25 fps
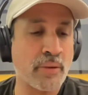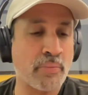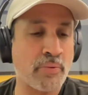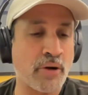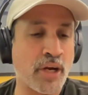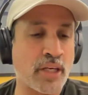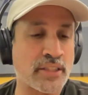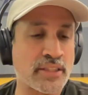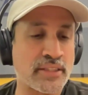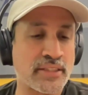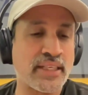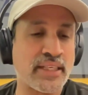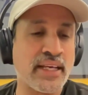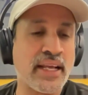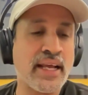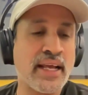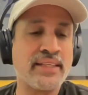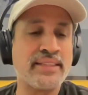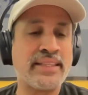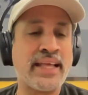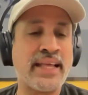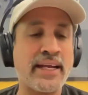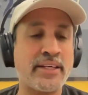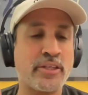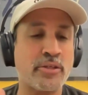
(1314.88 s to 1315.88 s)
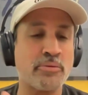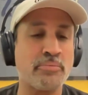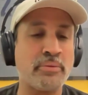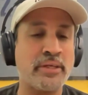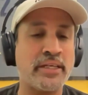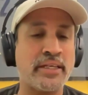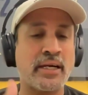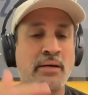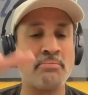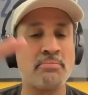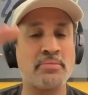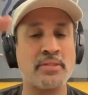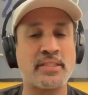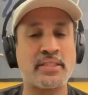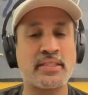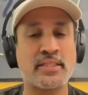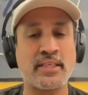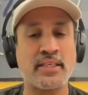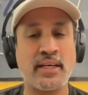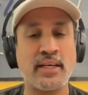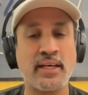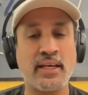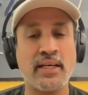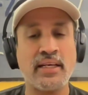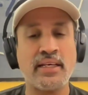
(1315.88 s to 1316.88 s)
process. That to me
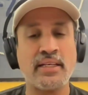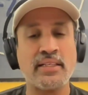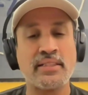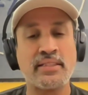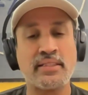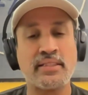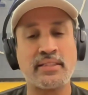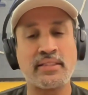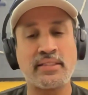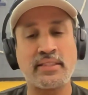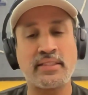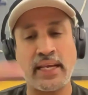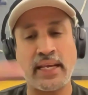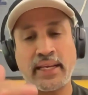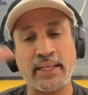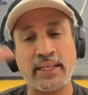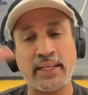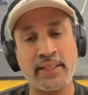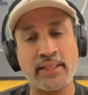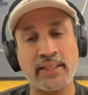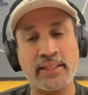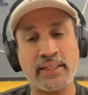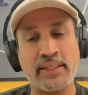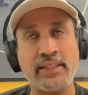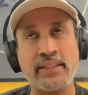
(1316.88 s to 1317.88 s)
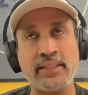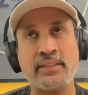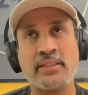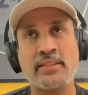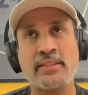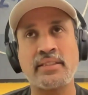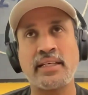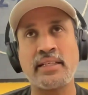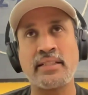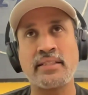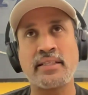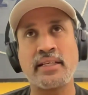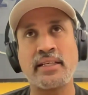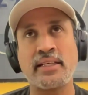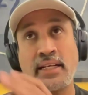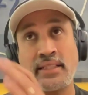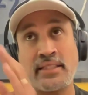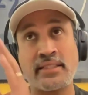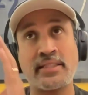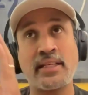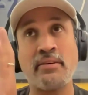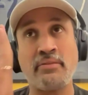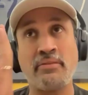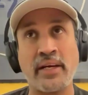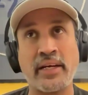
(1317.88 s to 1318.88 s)
comes secondary in the sense that
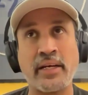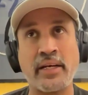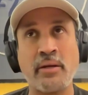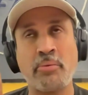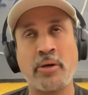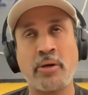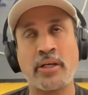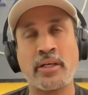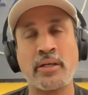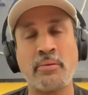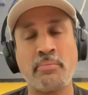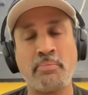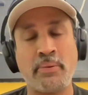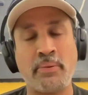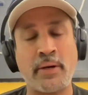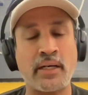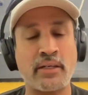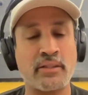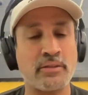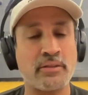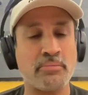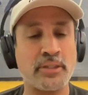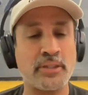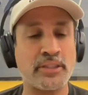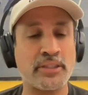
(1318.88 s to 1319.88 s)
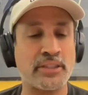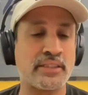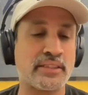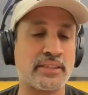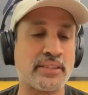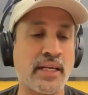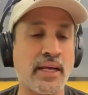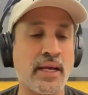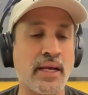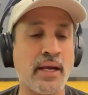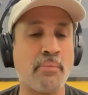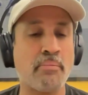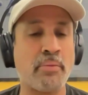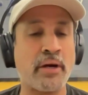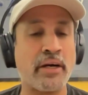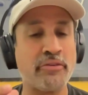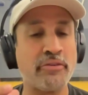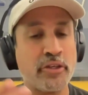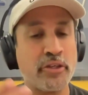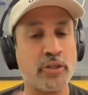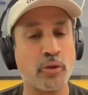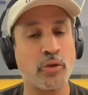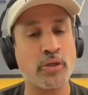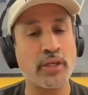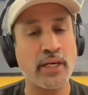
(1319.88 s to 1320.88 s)
that's still a very important part of the business. But if
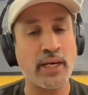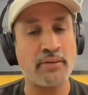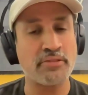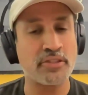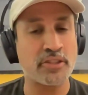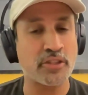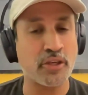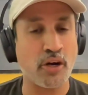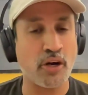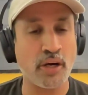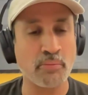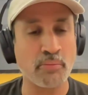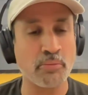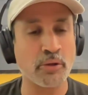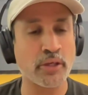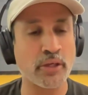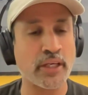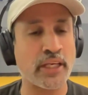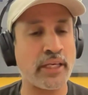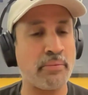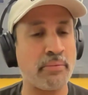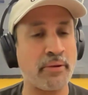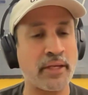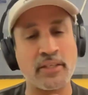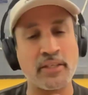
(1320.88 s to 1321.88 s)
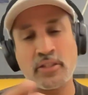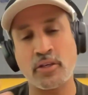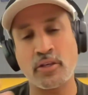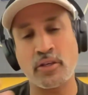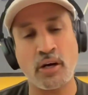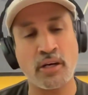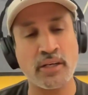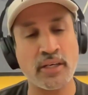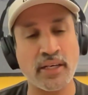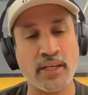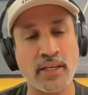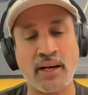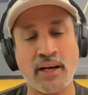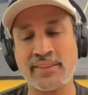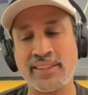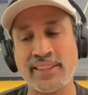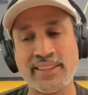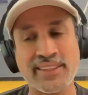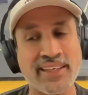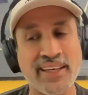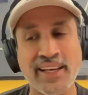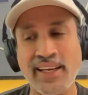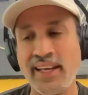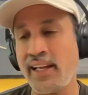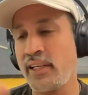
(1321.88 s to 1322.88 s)
you don't have strong bookkeeping and strong
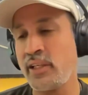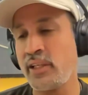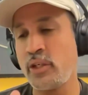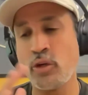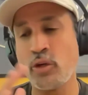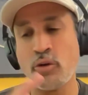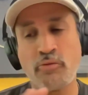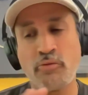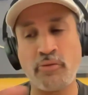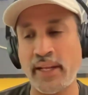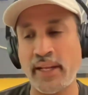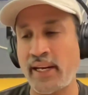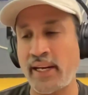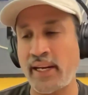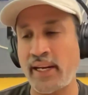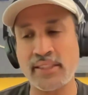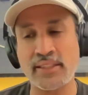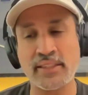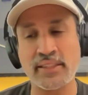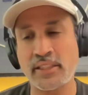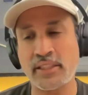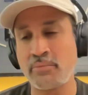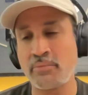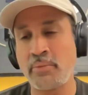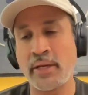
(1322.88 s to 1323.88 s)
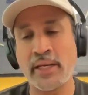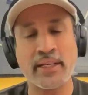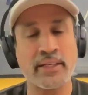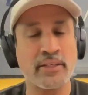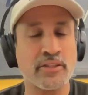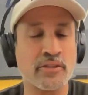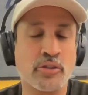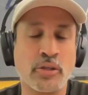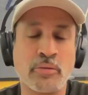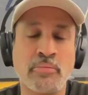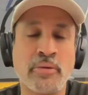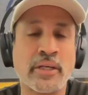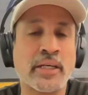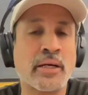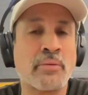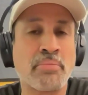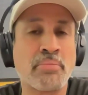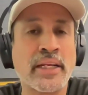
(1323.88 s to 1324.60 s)
accounting, your financial decision making is going to be